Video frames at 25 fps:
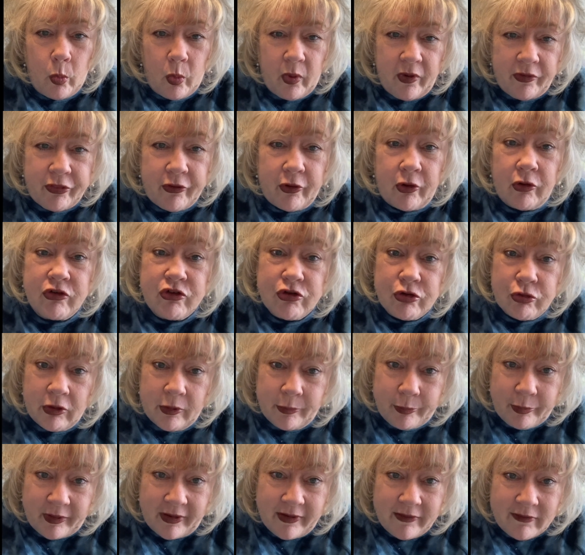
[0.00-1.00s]
with her
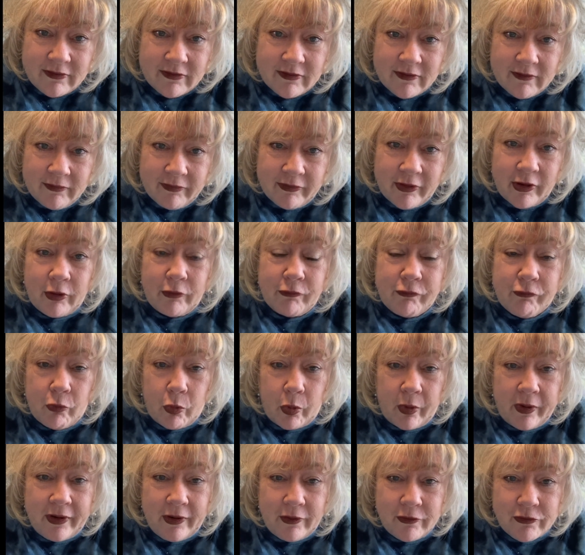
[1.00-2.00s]
triplets that are
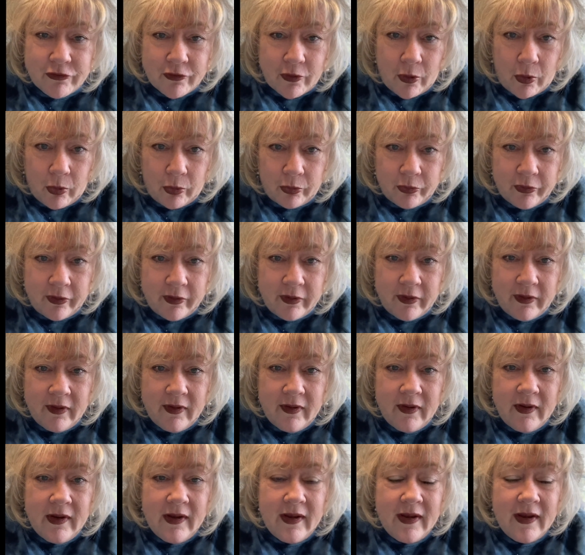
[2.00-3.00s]
4 years old,
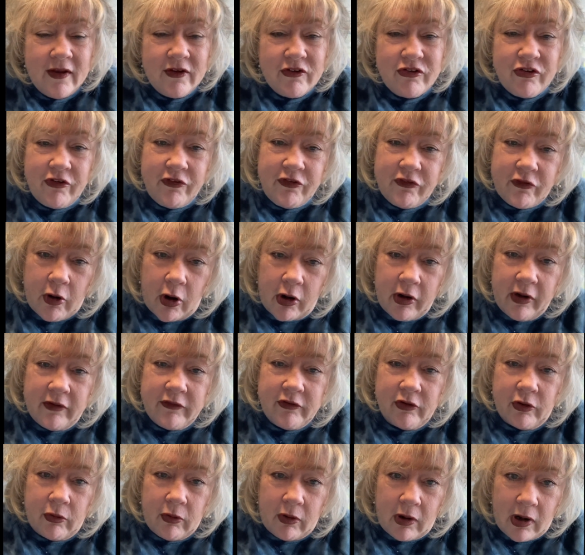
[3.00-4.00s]
she started
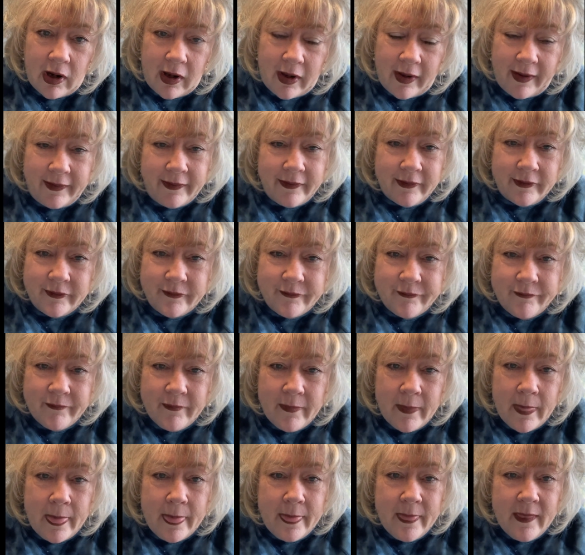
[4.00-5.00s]
to cry.
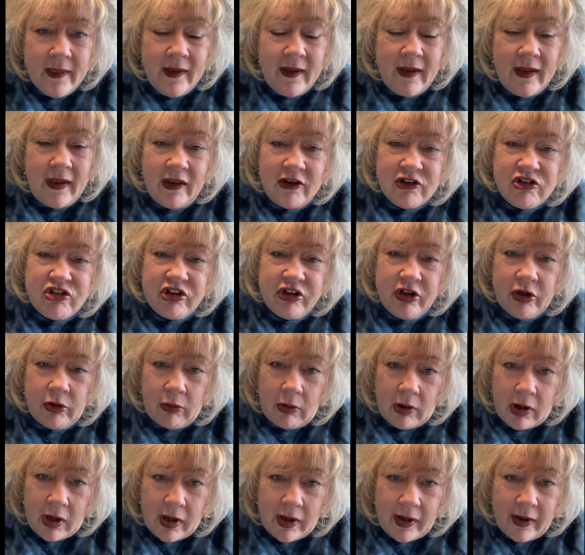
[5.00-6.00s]
And she
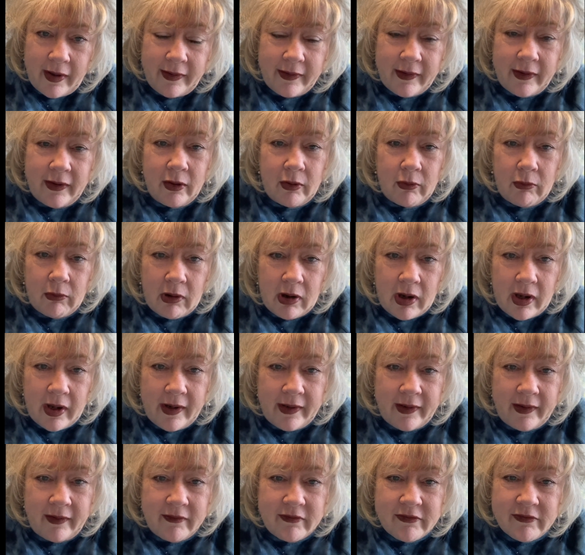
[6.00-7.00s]
cried and
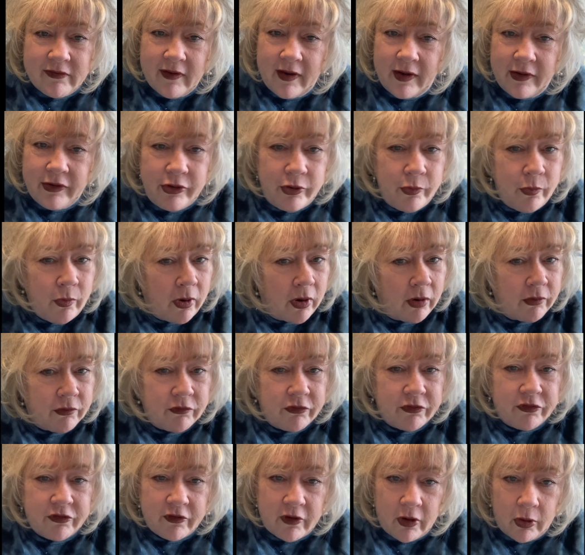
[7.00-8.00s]
cried and said, "You are
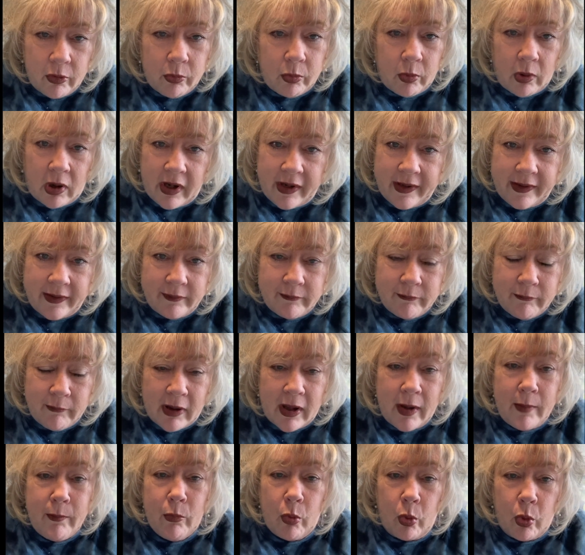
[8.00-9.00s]
so right.
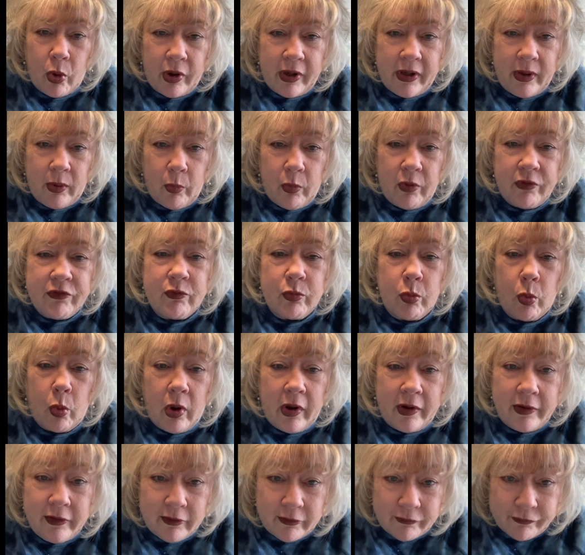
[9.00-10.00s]
My morning was
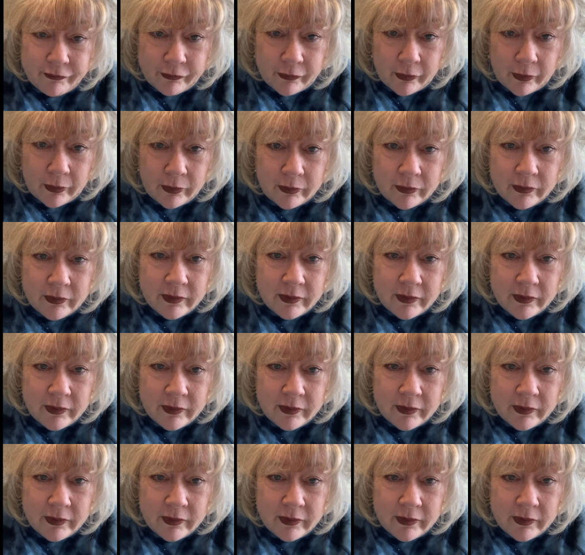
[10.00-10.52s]
wonderful.